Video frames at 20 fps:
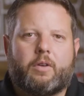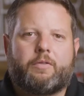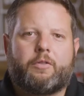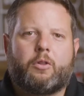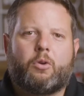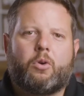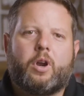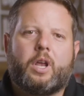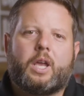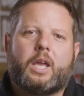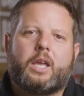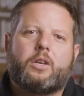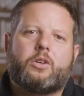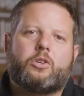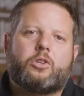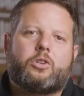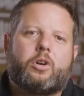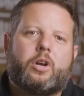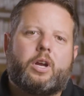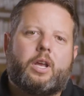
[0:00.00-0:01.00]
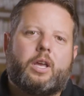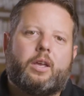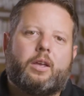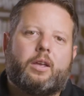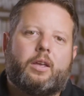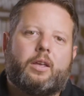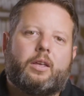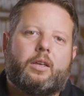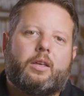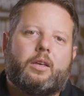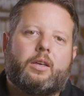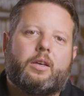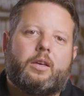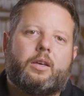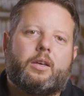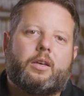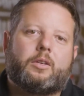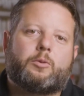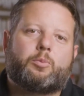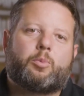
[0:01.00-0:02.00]
flooring industry
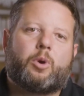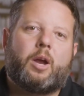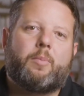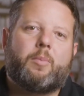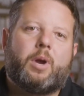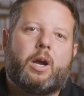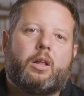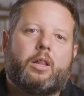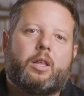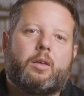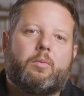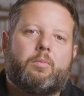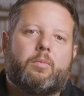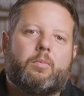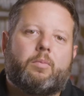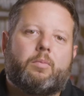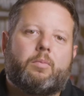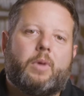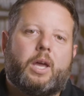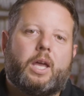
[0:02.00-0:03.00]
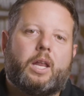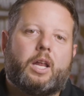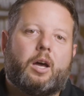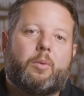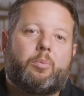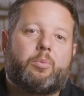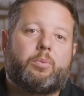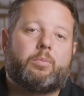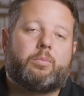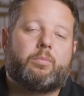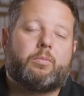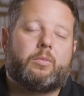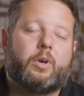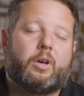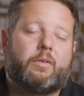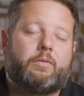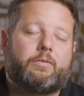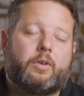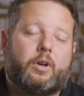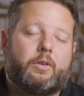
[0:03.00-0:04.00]
is primarily made up
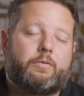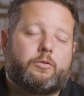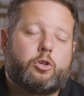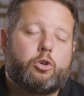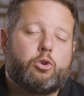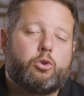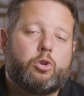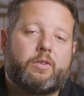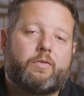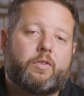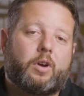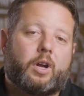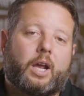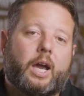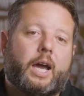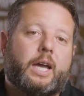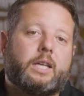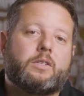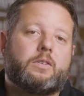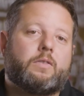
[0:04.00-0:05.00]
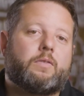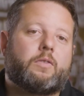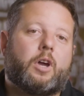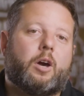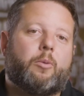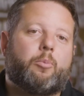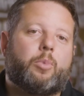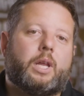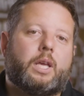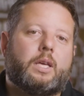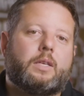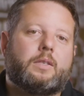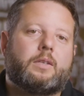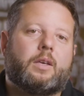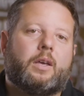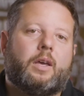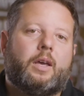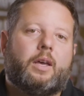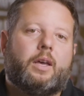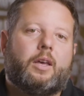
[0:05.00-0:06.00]
of two different kinds of companies.
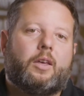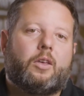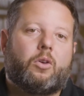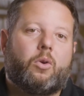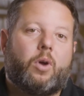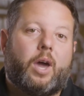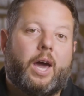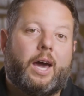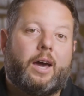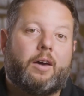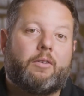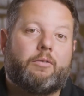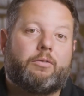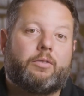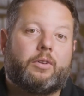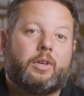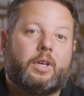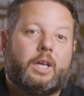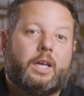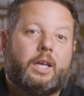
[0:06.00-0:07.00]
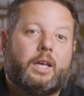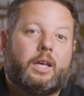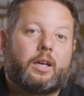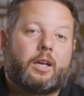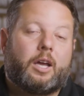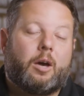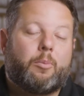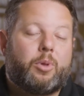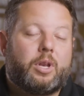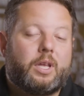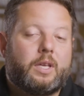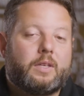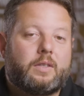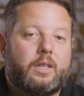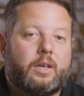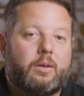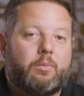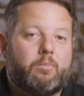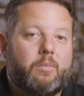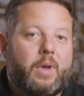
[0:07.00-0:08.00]
You have companies
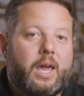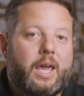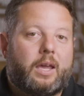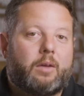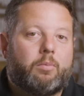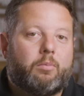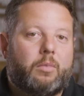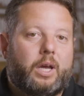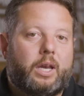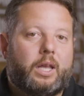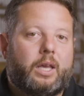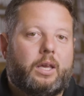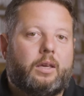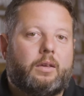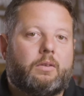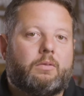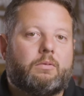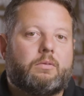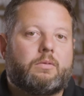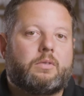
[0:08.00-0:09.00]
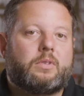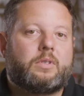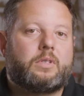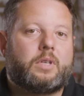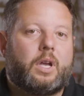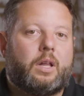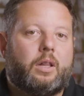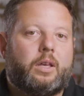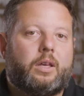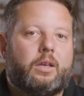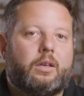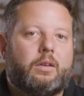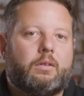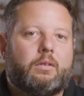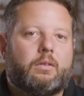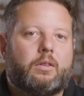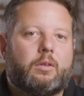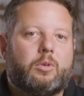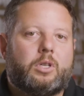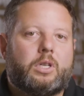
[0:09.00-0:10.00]
that make money selling
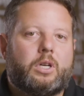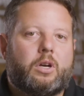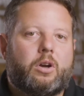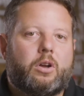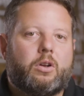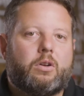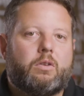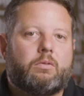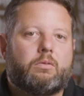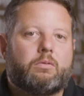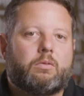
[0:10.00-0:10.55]
the material.